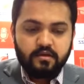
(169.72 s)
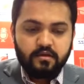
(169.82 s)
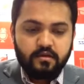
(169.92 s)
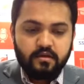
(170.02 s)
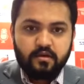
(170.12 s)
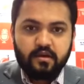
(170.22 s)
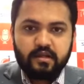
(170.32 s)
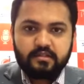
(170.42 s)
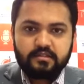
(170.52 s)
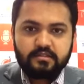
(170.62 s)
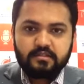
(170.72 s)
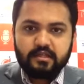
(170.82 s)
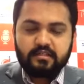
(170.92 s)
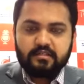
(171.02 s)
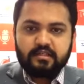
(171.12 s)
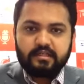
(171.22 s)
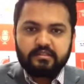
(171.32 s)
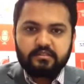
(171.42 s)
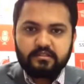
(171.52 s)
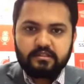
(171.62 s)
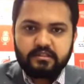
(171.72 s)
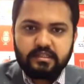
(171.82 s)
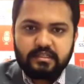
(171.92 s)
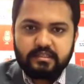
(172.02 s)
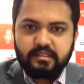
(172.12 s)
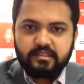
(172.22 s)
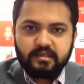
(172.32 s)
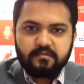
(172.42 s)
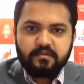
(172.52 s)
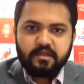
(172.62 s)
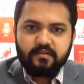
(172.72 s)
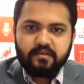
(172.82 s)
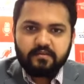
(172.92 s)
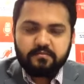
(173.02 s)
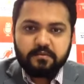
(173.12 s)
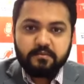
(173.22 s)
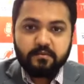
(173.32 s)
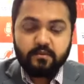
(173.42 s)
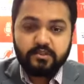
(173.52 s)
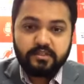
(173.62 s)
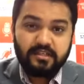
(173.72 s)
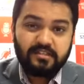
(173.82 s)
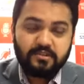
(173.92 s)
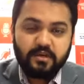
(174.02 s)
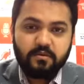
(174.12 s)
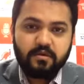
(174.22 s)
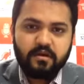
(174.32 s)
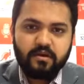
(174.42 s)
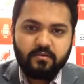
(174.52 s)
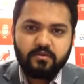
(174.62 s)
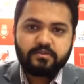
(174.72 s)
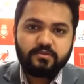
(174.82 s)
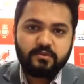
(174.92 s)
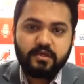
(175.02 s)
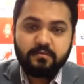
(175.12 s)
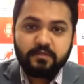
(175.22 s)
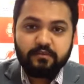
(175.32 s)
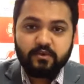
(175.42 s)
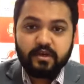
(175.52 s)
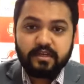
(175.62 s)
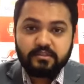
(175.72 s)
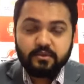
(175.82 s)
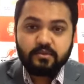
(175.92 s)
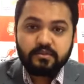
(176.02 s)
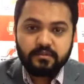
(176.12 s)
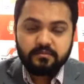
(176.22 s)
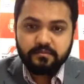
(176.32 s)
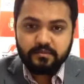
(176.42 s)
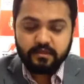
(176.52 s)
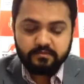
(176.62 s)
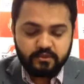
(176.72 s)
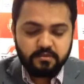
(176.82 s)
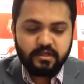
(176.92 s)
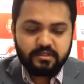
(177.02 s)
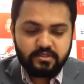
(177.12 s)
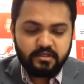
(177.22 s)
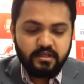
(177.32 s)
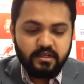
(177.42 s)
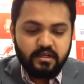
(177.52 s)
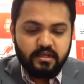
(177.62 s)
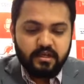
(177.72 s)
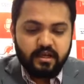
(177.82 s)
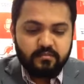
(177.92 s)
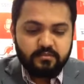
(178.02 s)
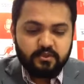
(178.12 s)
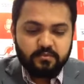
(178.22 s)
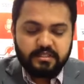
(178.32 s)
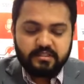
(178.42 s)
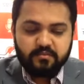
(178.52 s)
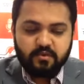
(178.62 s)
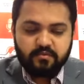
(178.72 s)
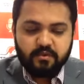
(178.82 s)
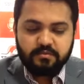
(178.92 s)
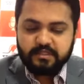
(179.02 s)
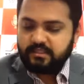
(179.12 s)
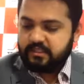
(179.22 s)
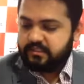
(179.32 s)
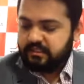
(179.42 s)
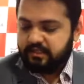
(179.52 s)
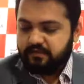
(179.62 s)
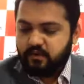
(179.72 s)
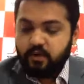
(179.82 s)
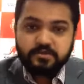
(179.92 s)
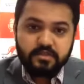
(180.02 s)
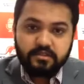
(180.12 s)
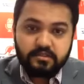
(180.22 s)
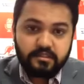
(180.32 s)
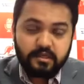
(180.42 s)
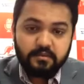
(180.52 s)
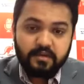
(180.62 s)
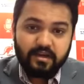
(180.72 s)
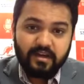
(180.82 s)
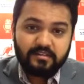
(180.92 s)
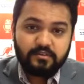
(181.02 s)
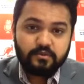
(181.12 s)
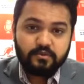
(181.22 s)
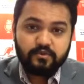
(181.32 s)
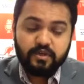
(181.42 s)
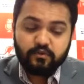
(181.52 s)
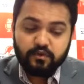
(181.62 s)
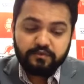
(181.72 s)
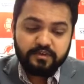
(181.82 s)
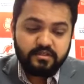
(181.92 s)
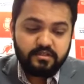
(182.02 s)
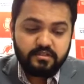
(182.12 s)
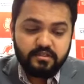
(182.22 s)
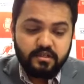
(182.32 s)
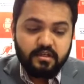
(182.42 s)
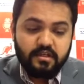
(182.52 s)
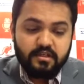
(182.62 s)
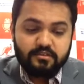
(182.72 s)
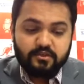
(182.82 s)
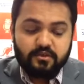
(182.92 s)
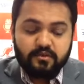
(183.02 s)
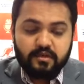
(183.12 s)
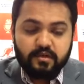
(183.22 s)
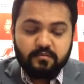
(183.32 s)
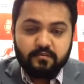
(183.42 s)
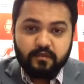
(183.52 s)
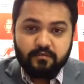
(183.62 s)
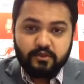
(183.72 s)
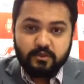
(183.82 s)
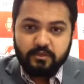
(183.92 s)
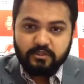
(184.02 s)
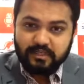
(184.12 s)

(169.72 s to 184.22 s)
All right, let's get things started. We have enough people watching us, so I don't want to leave you guys hold up too much. So basically what we'll be discussing different options in regards to trade qualifications. So when we talk about trade